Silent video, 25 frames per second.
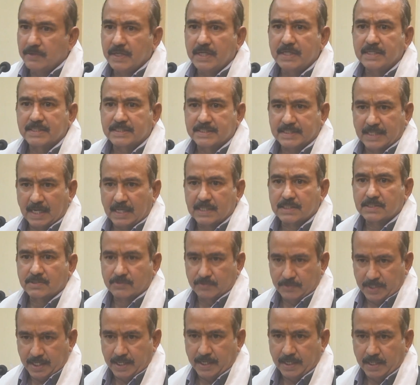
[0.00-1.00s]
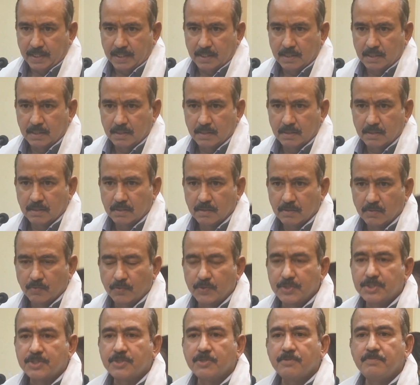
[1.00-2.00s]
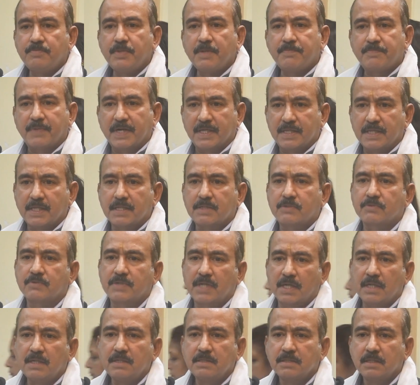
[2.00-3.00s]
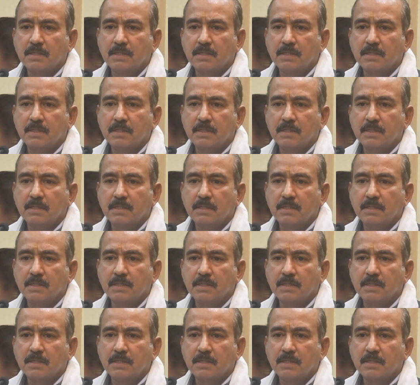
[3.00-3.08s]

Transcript: we discussed today, we should be present to the